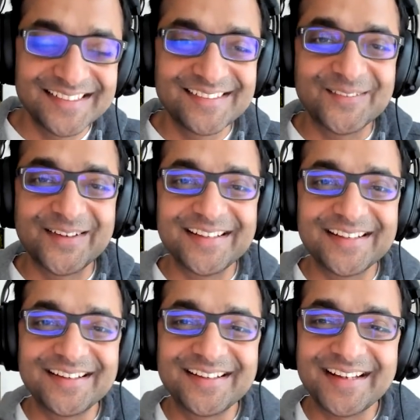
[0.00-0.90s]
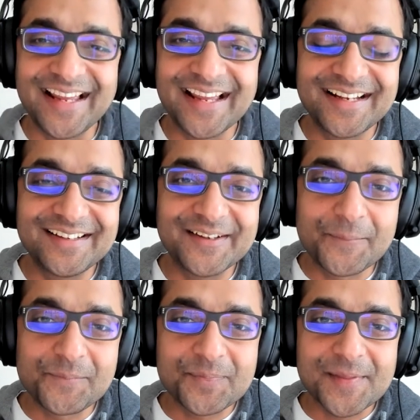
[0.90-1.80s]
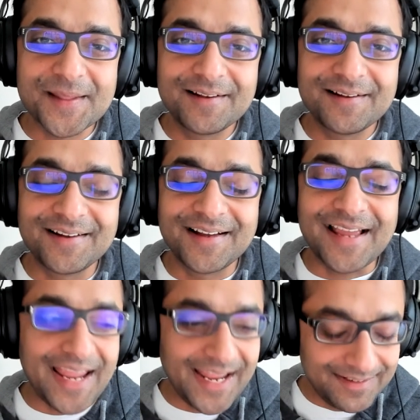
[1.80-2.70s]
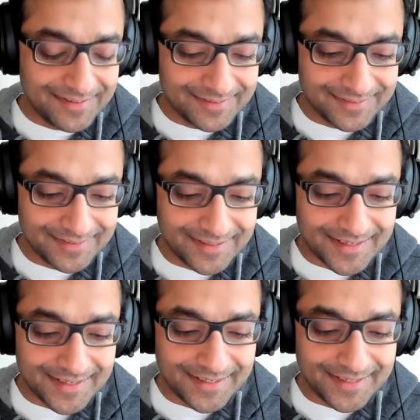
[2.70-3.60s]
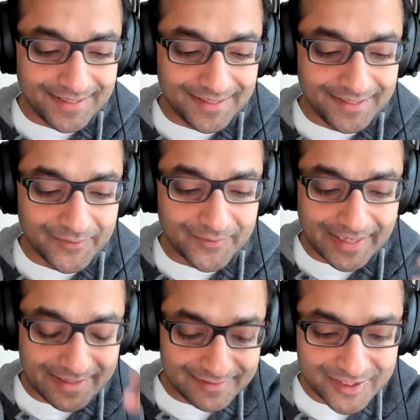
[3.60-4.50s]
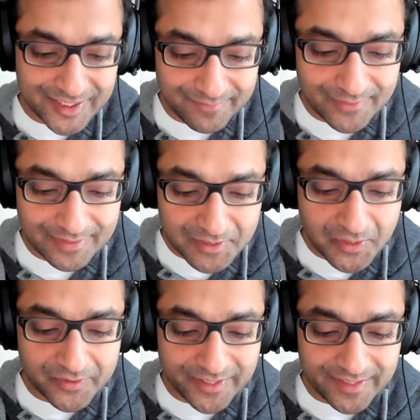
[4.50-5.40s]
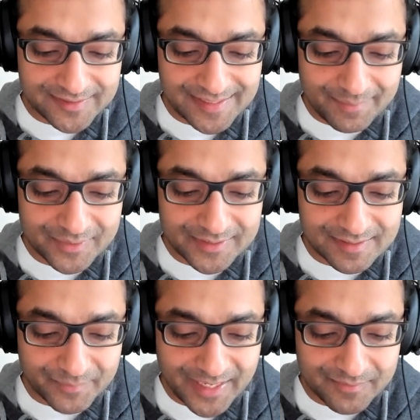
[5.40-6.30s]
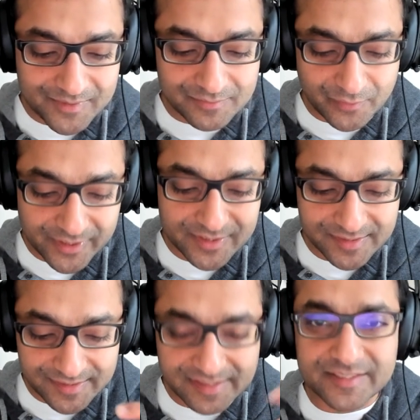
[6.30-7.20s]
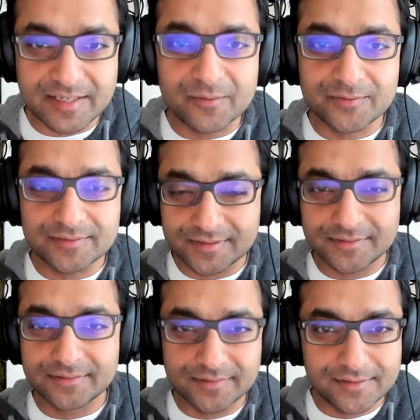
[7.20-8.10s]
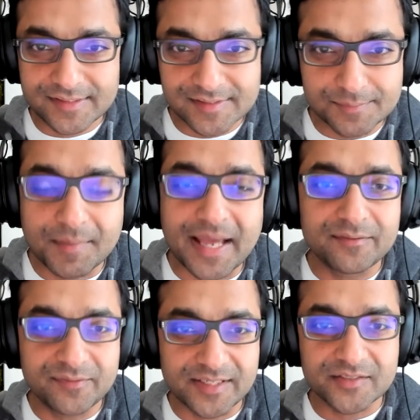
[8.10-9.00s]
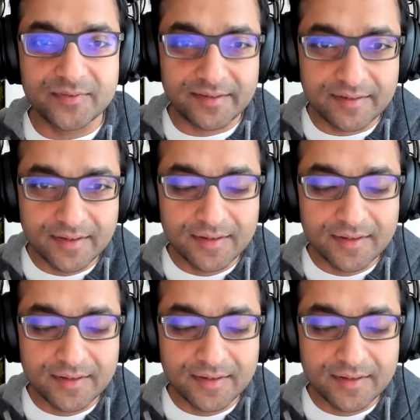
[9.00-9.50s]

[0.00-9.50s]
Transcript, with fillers: right uh, and and you know i'll share a concrete example sometimes for instance here's how this manifests where